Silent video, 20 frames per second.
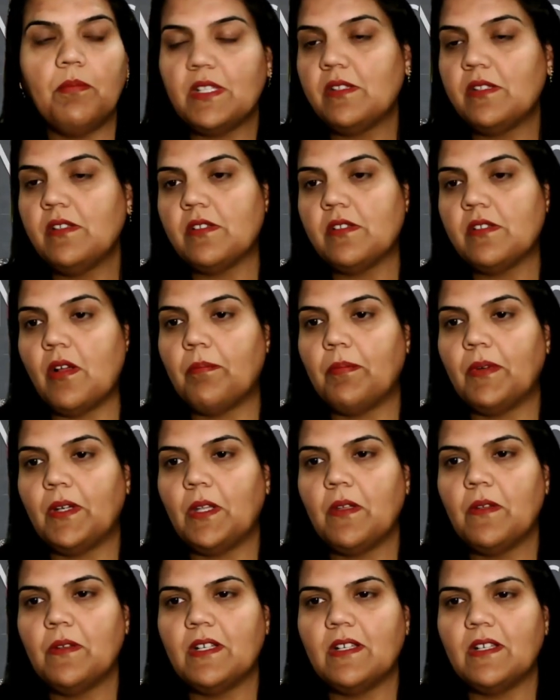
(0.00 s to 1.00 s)
business
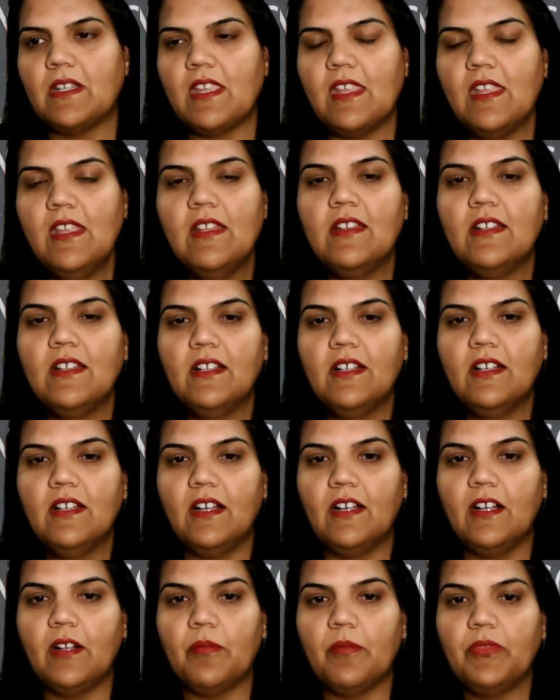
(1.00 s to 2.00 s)
opportunity
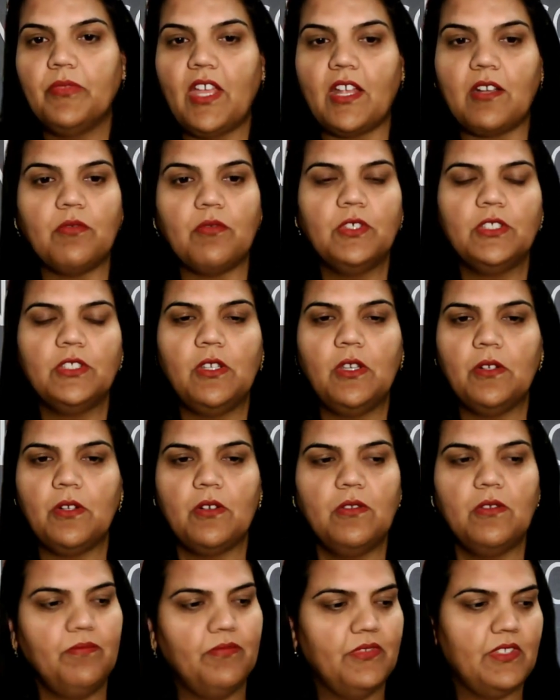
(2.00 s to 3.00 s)
um, that was, you
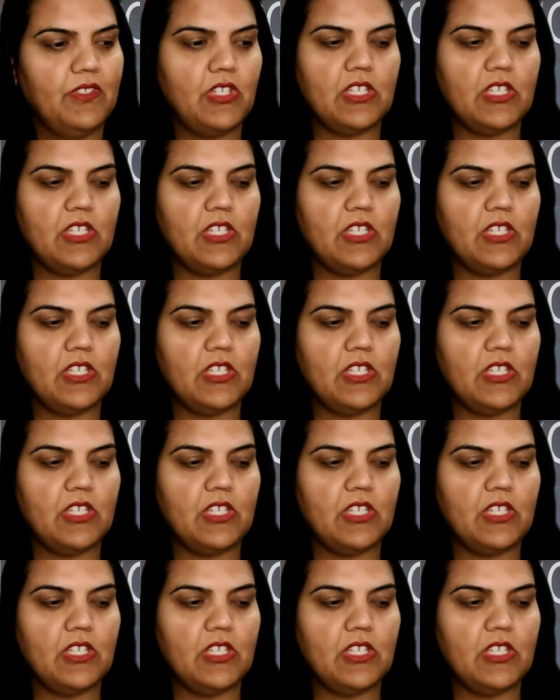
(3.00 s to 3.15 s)
know,